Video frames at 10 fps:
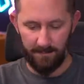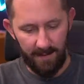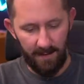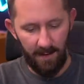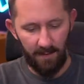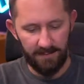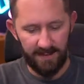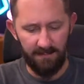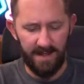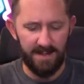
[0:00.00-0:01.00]
You know,
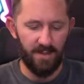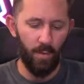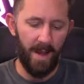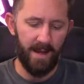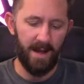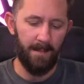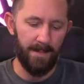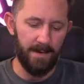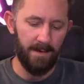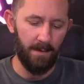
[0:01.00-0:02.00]
some days you wake up
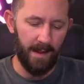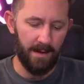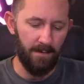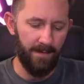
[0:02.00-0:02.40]
and you like,